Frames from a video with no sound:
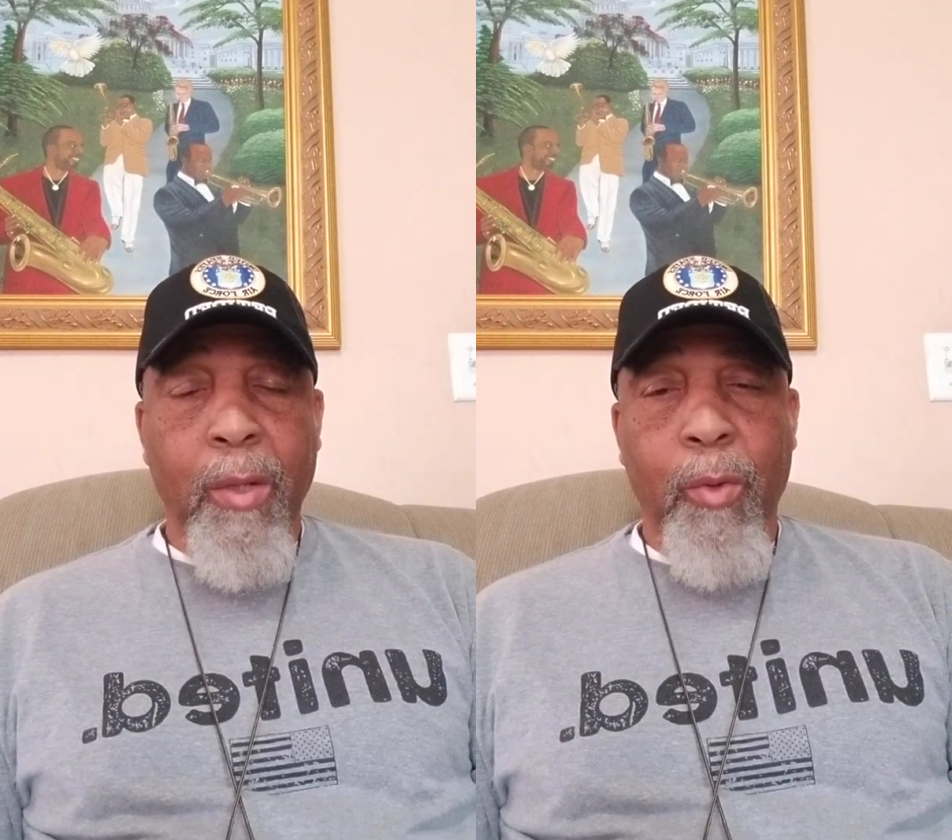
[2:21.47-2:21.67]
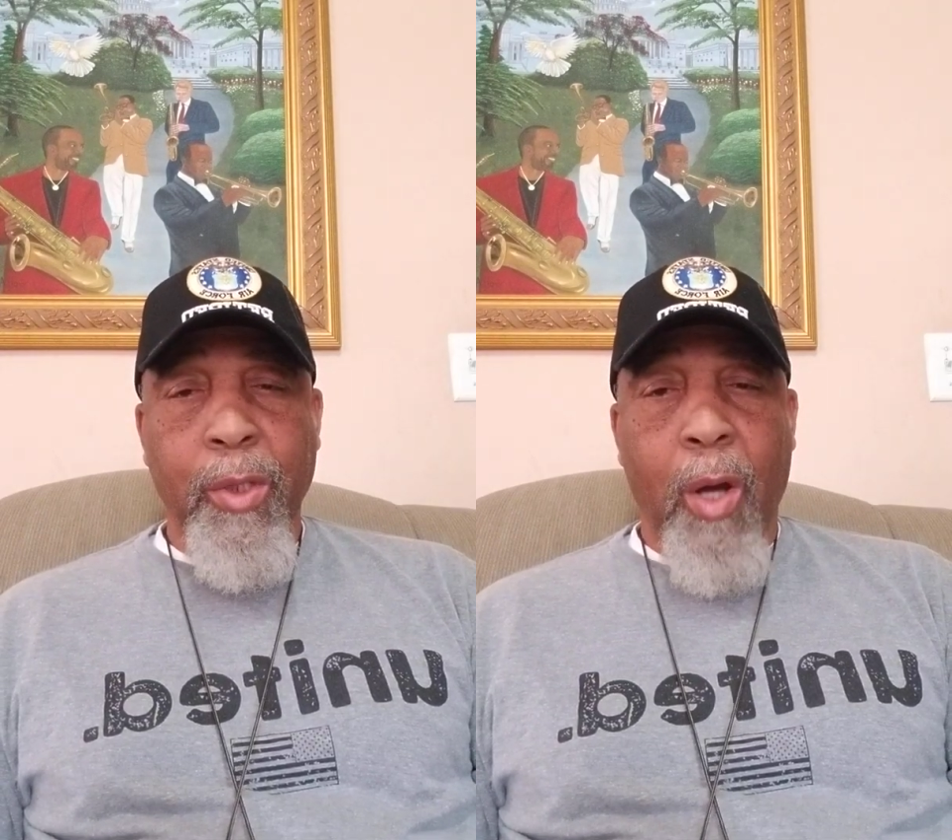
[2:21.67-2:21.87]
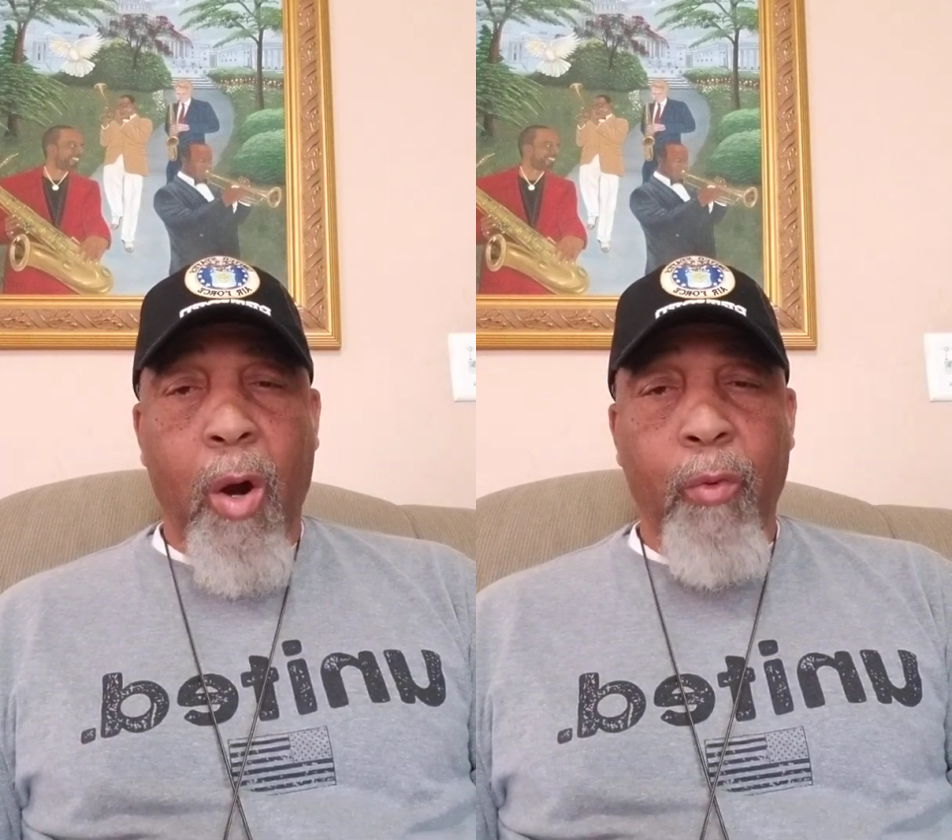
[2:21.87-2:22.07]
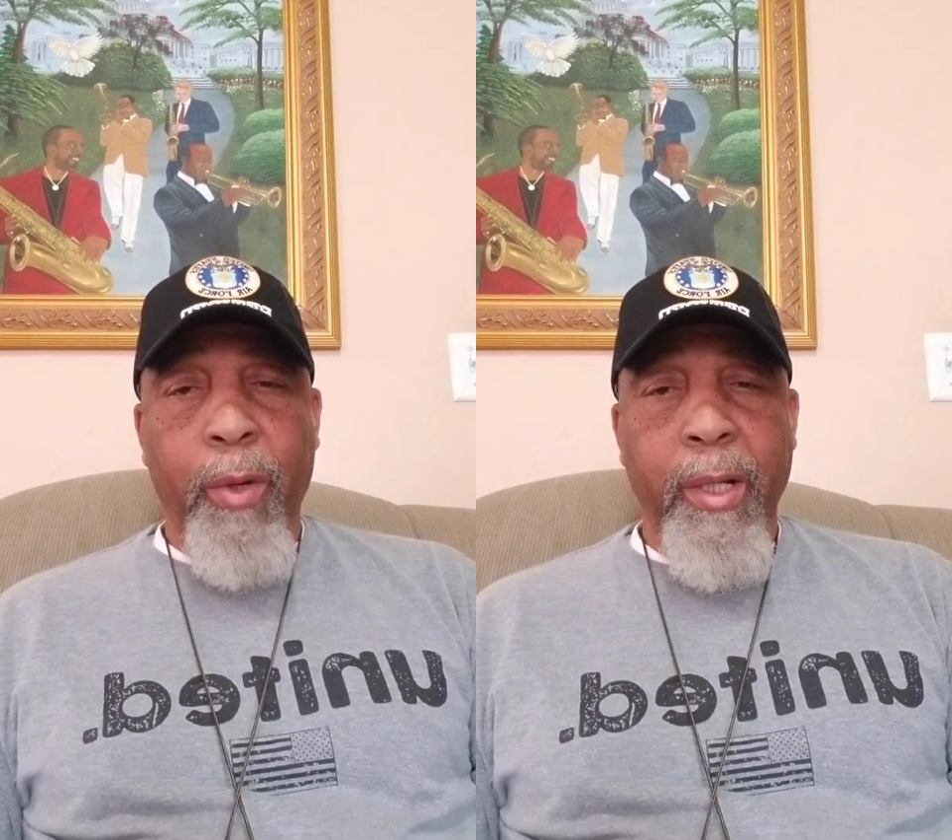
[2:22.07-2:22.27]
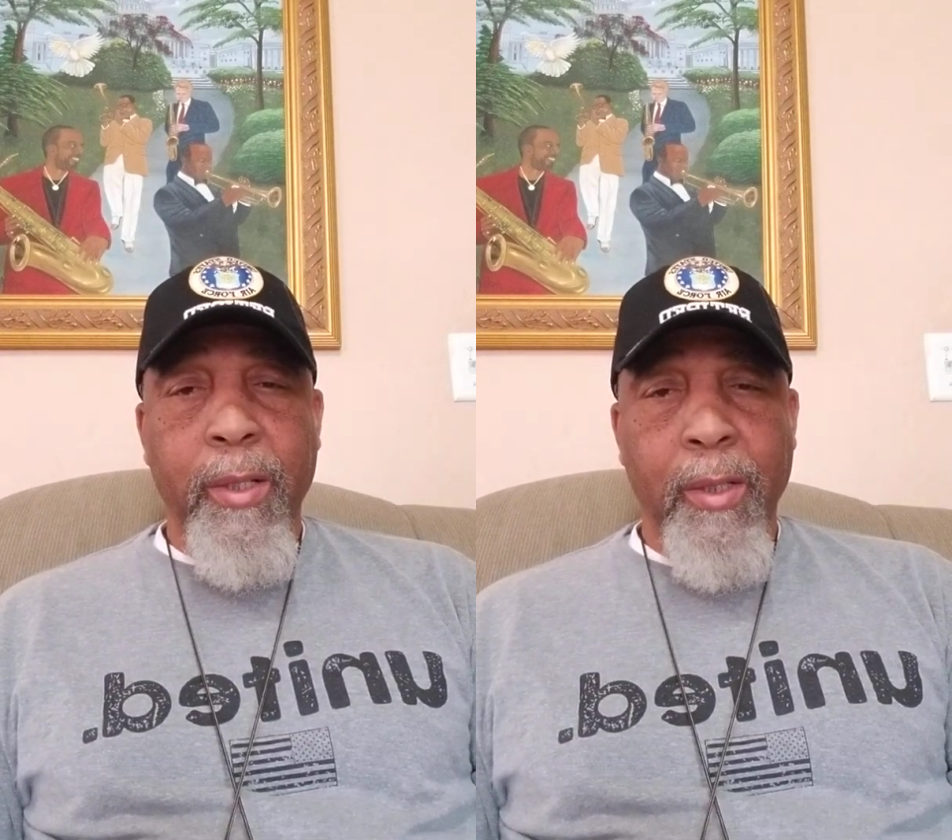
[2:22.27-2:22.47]
it was
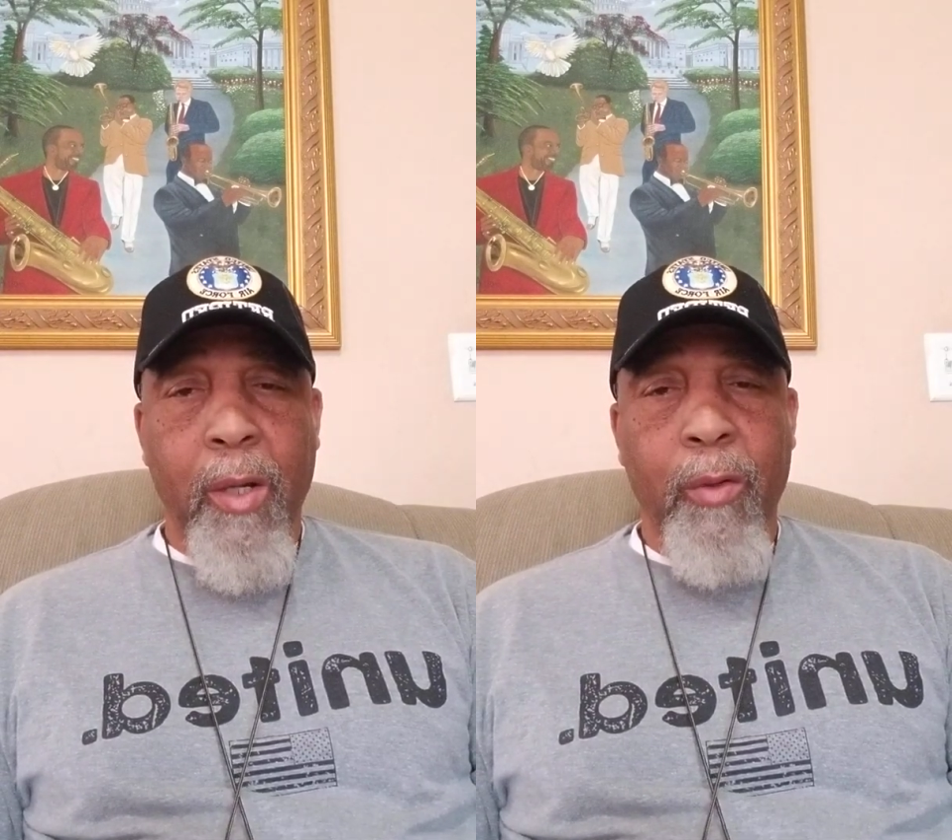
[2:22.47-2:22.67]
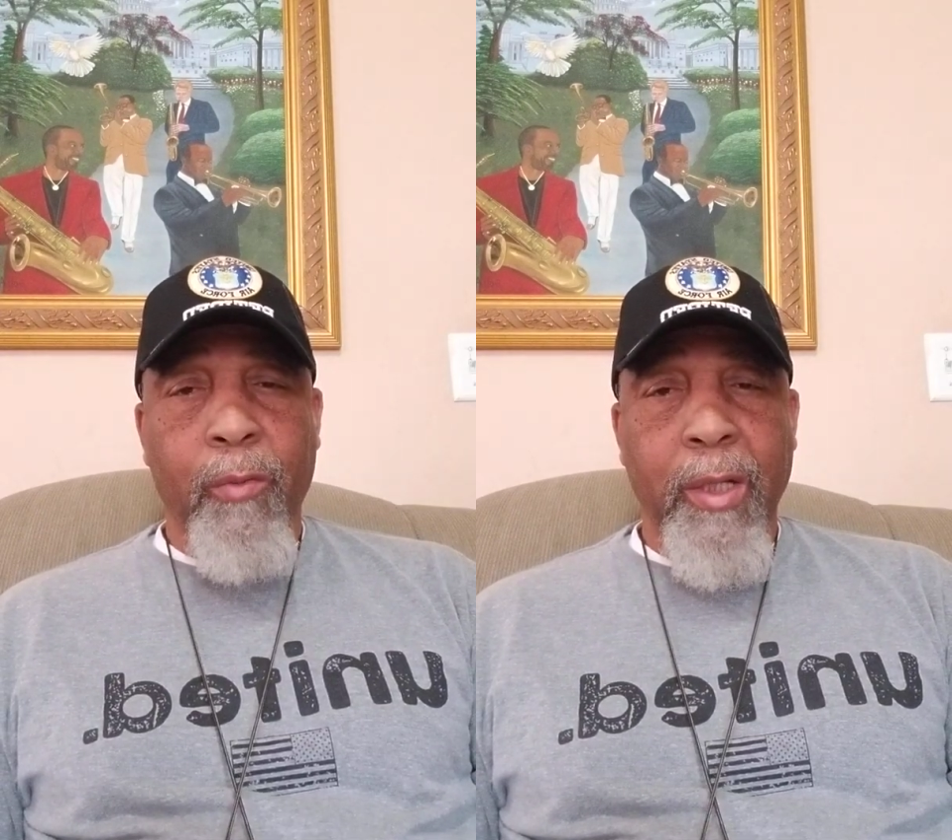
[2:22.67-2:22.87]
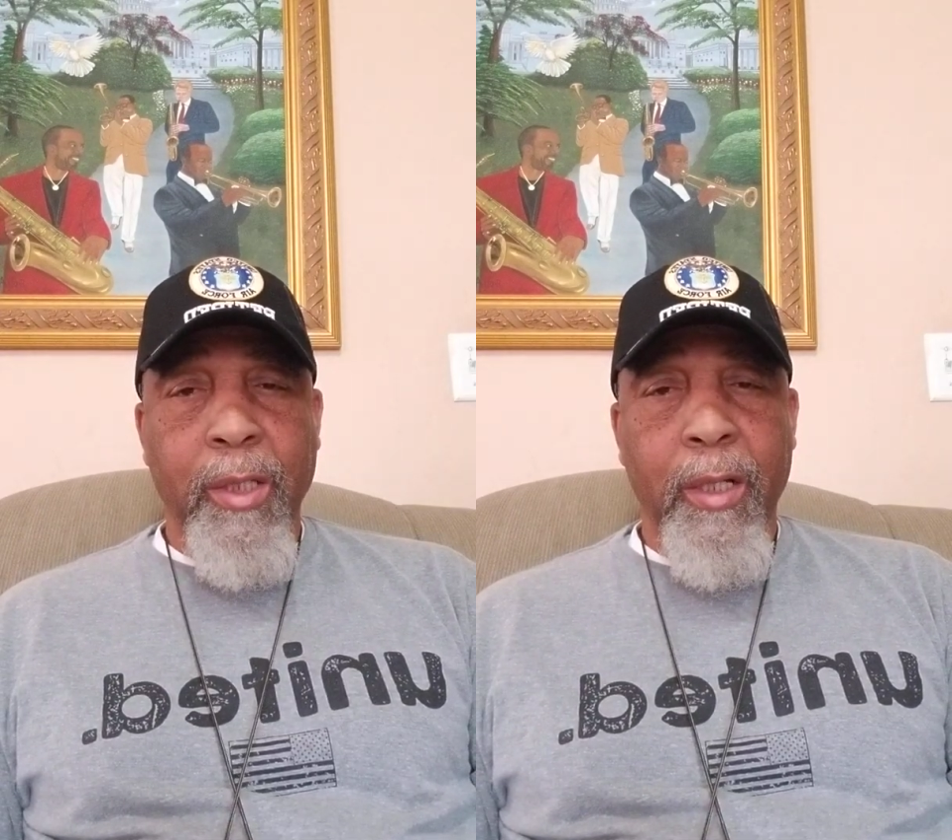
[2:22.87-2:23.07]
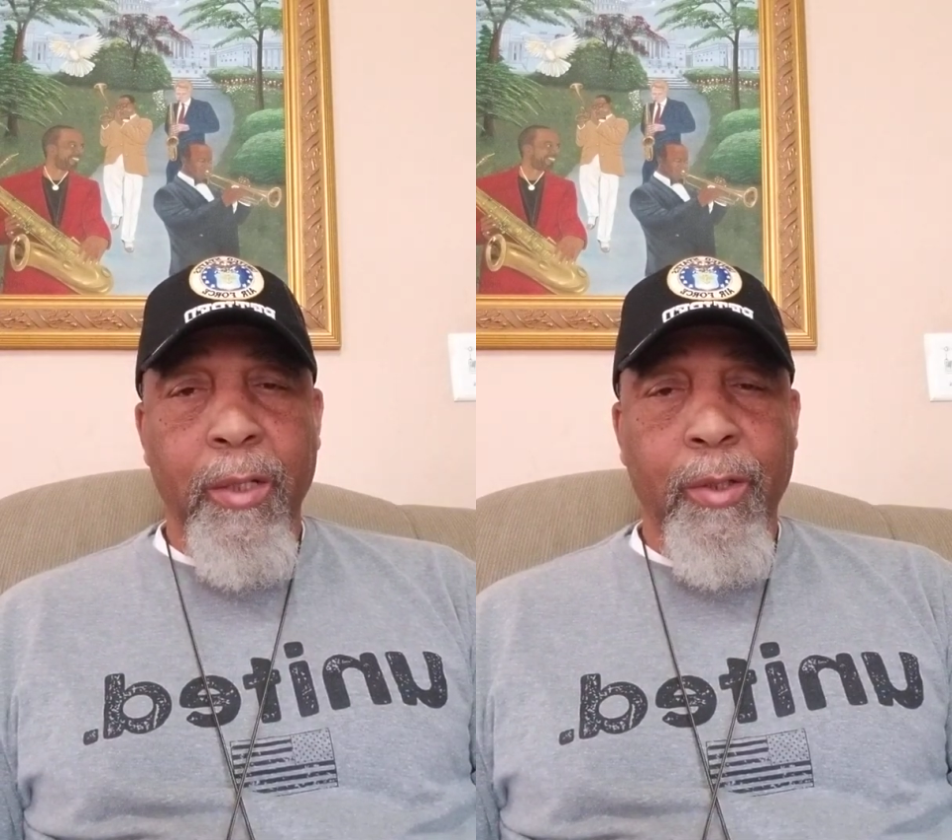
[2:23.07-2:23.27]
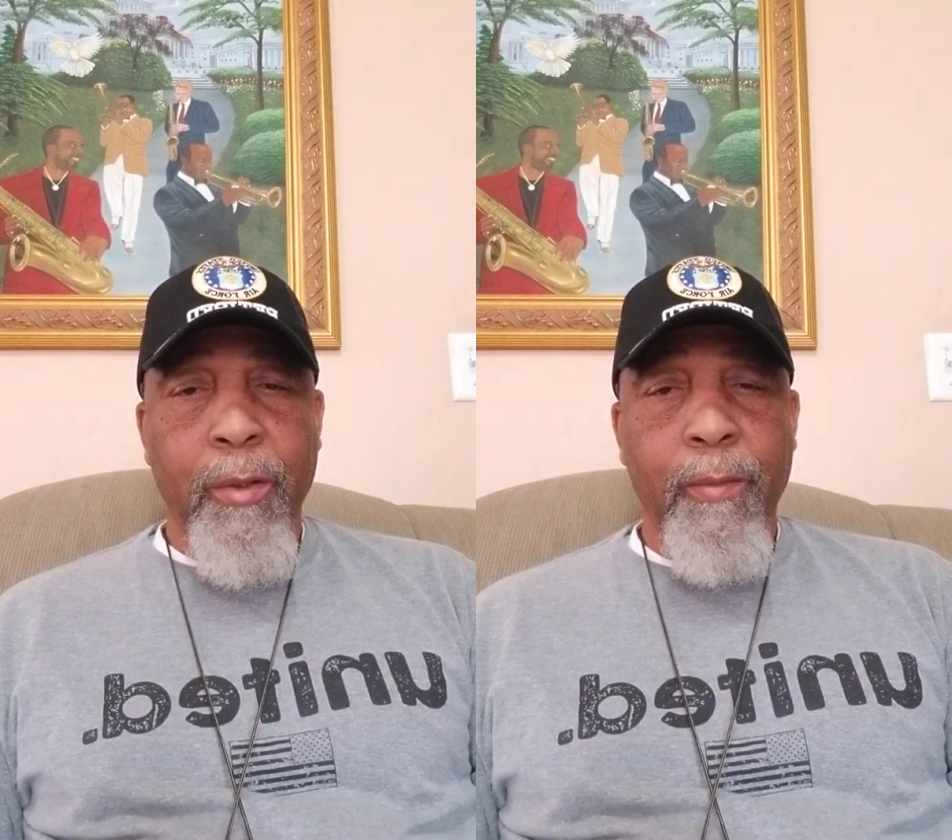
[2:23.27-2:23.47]
already zoned
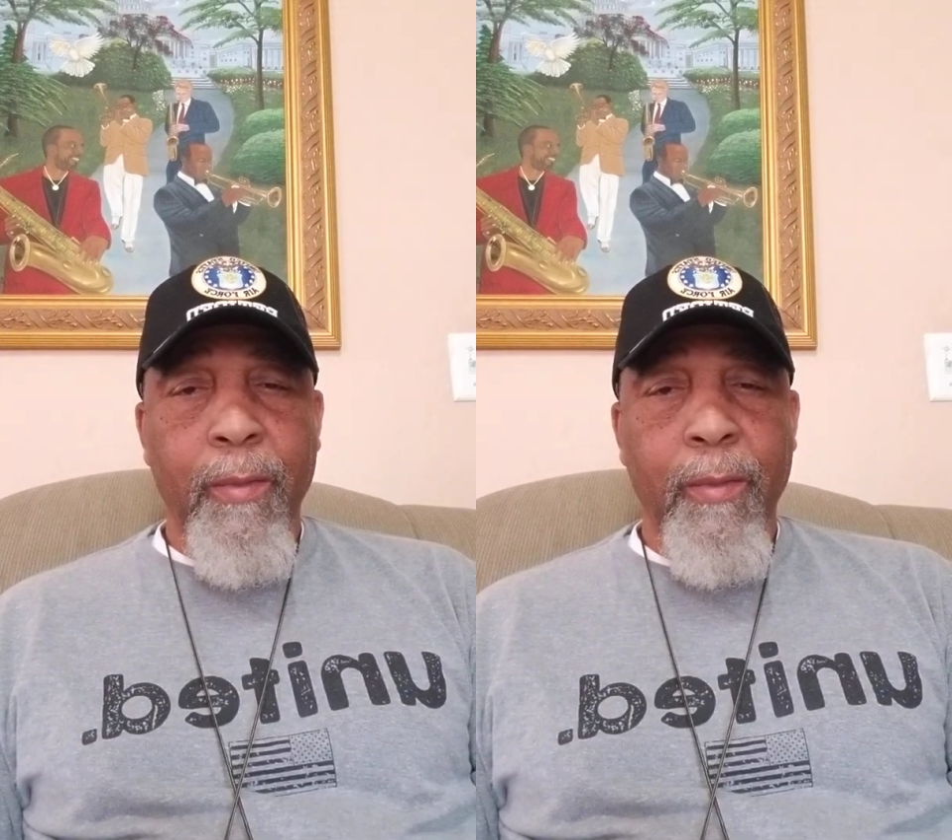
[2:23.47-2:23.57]
residential.